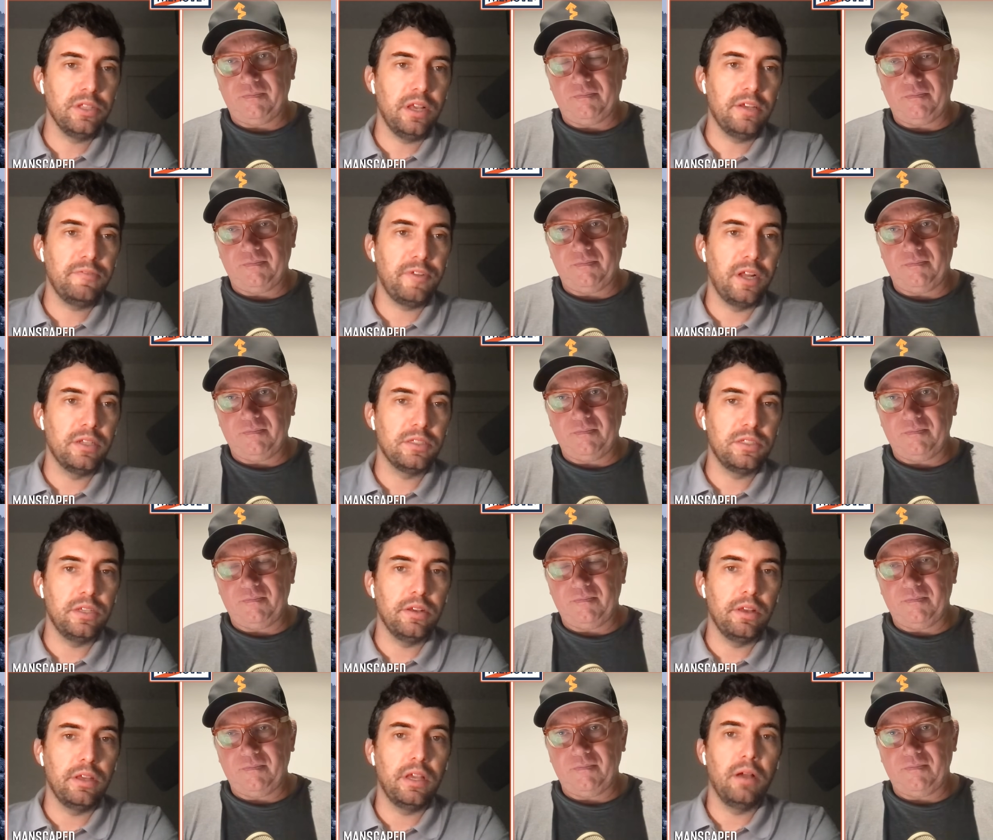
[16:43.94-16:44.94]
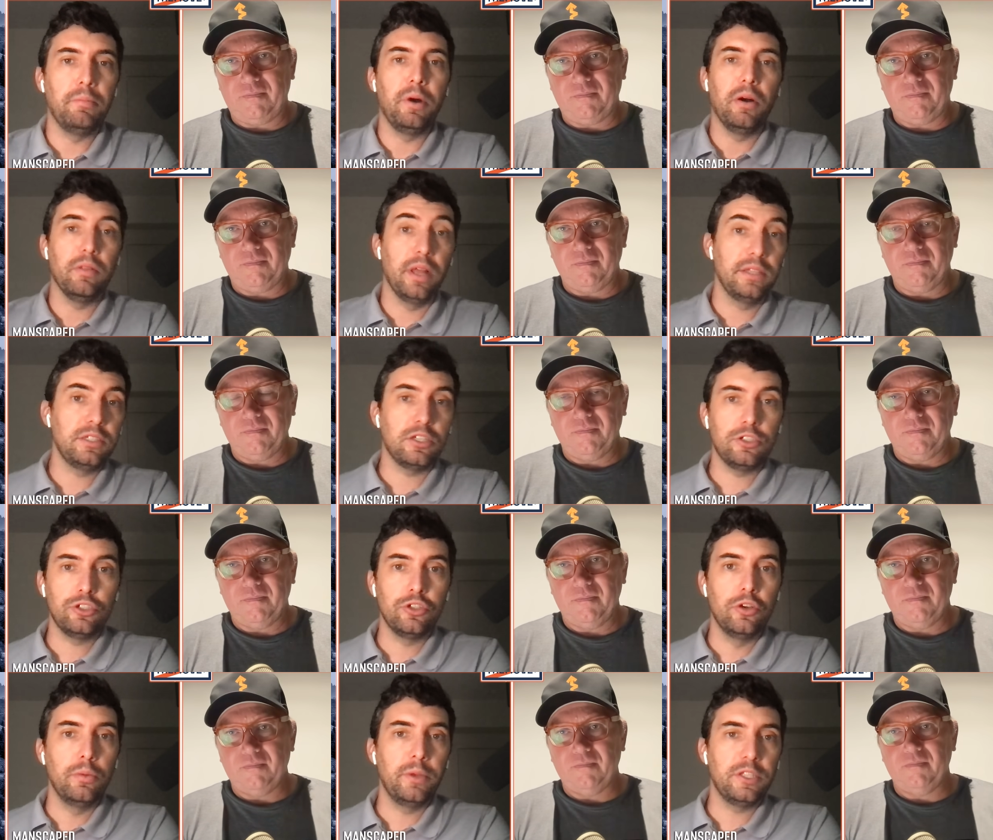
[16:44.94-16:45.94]
Speaker 1: left on his deal at Yumbo. Let's
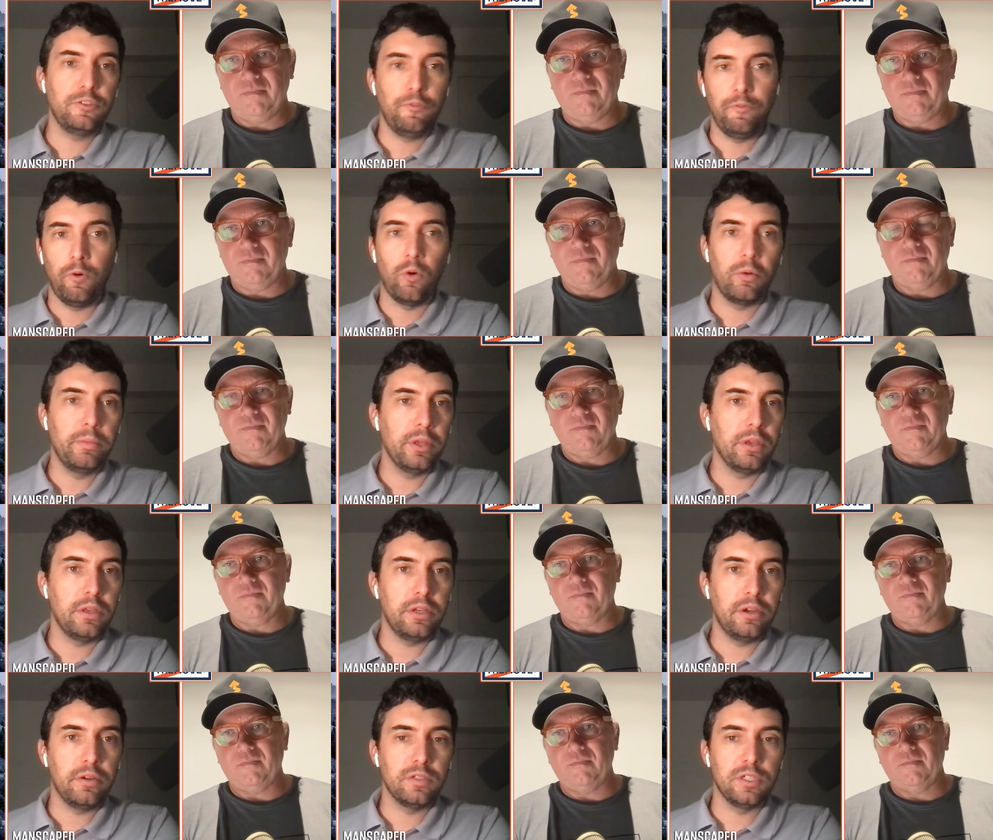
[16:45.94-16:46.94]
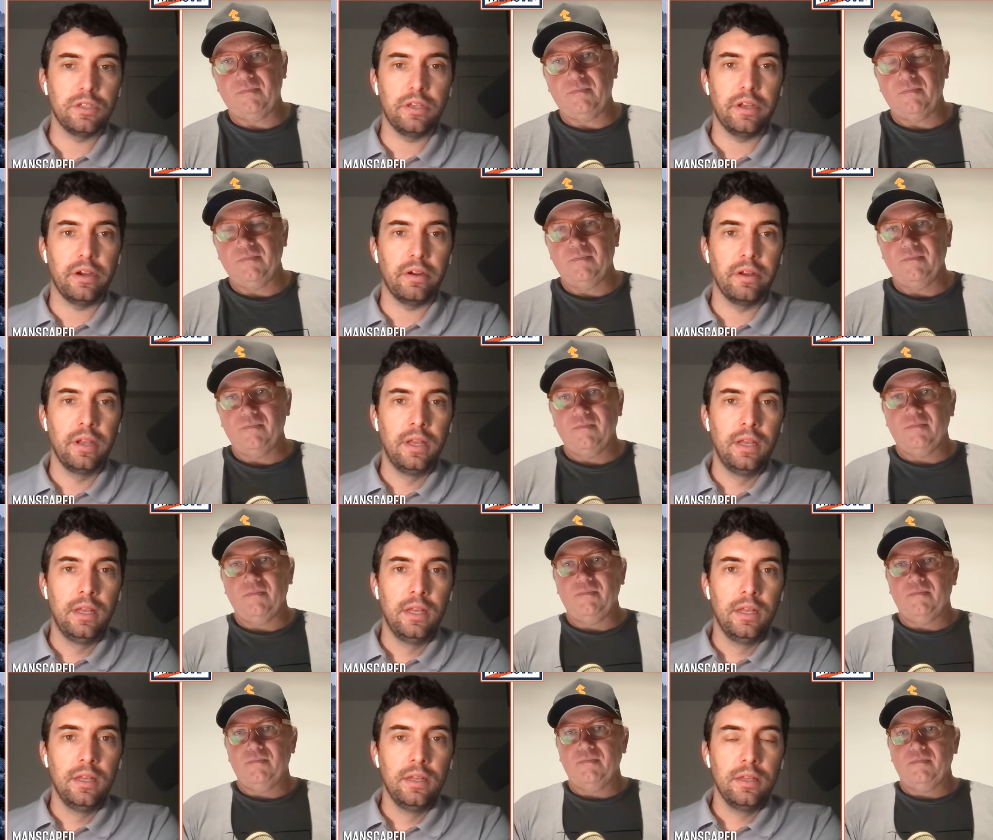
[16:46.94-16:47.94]
assume it's four million euros a year.
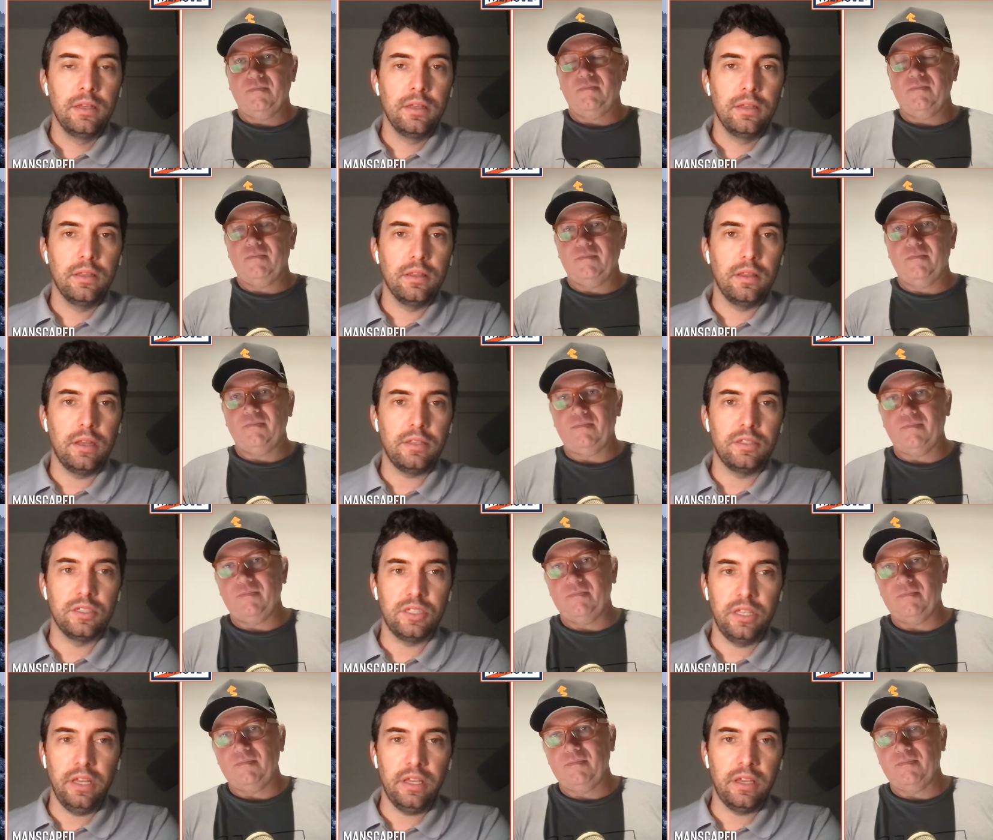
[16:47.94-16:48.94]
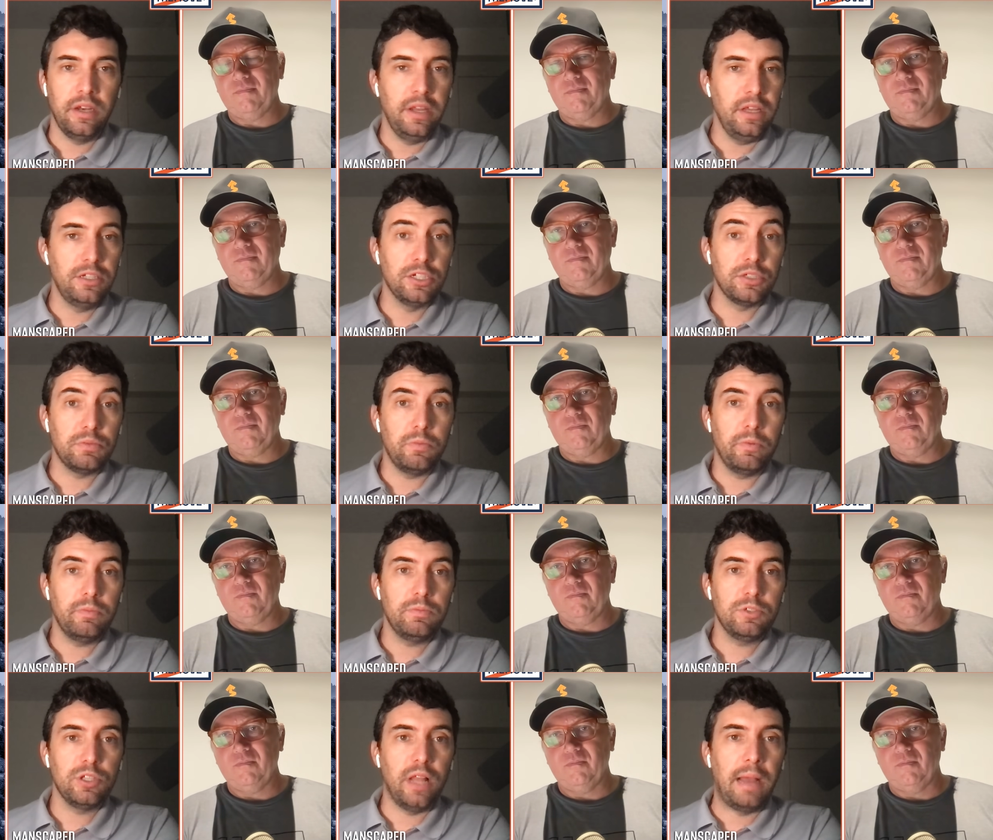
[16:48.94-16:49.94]
Like, does he can he just
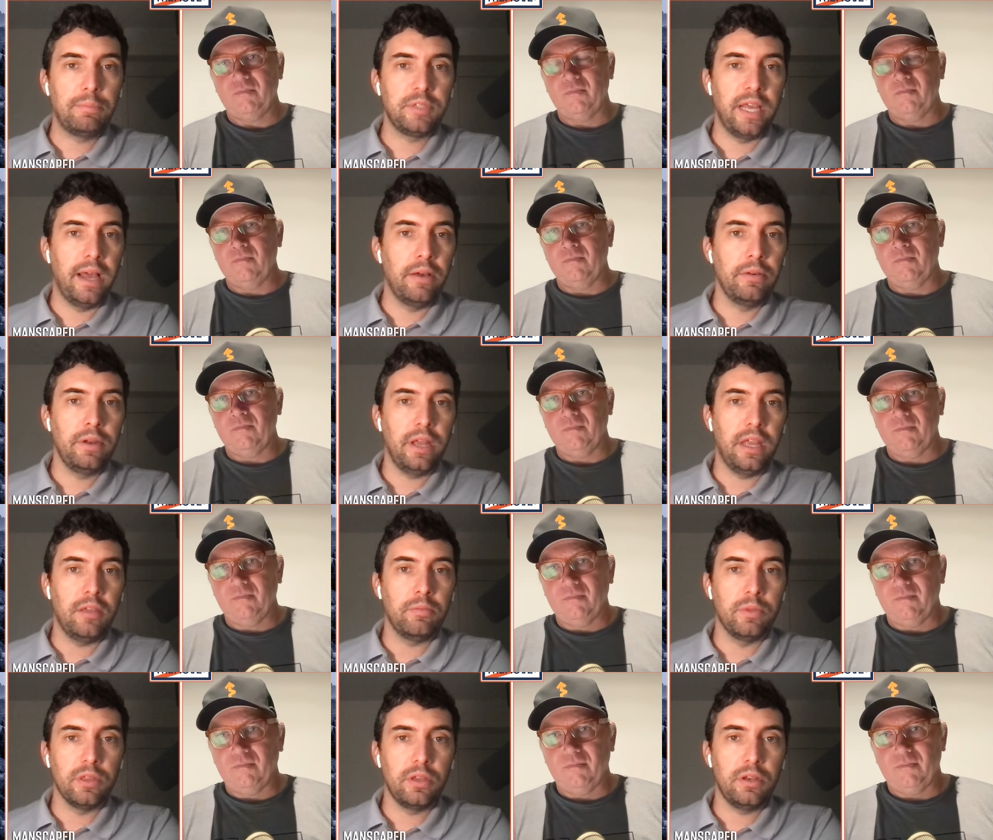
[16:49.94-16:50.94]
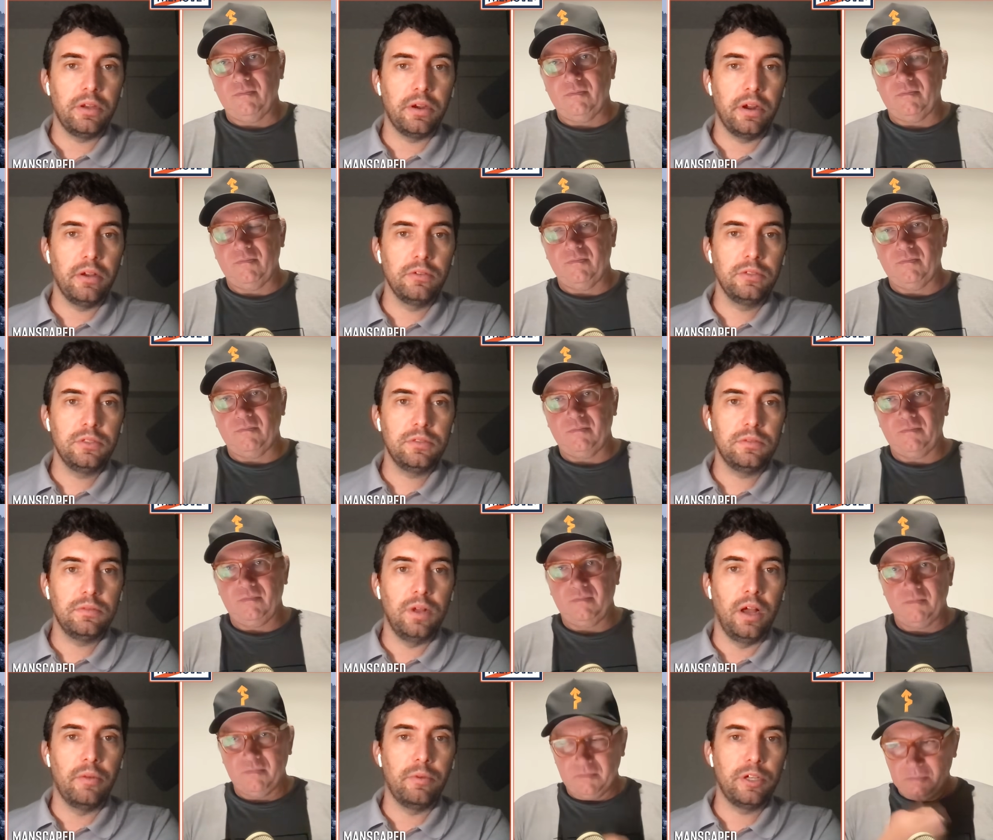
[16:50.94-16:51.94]
slap down 8 million euros
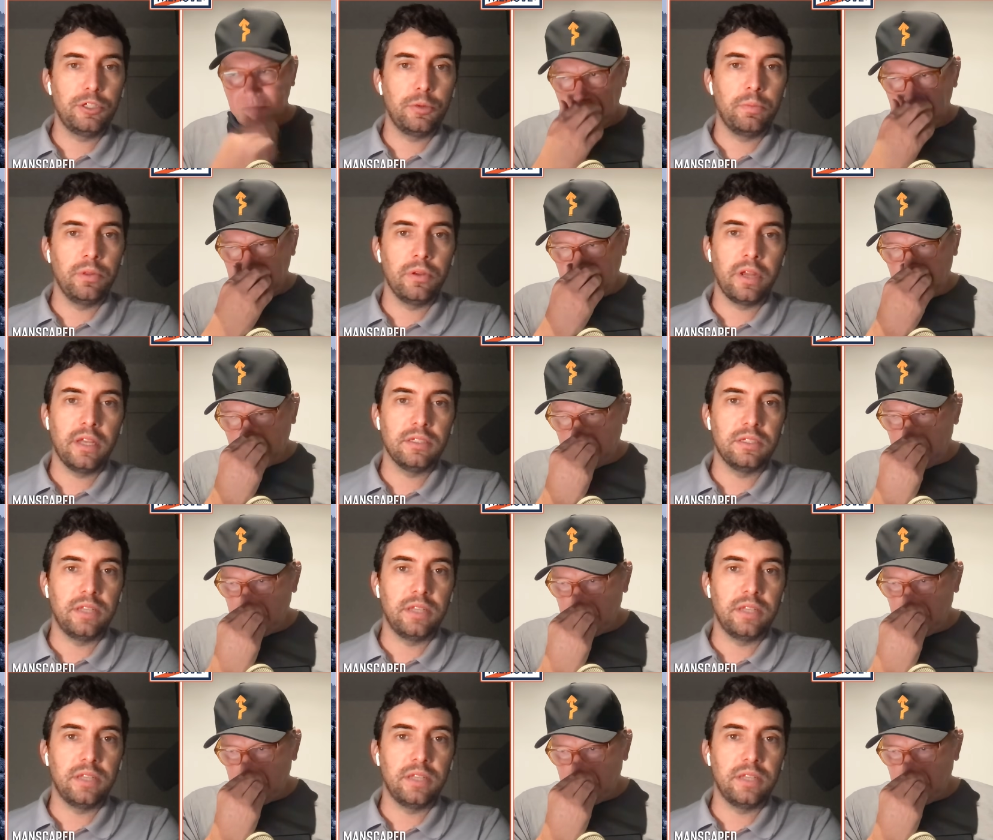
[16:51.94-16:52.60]
on Richard Plugge's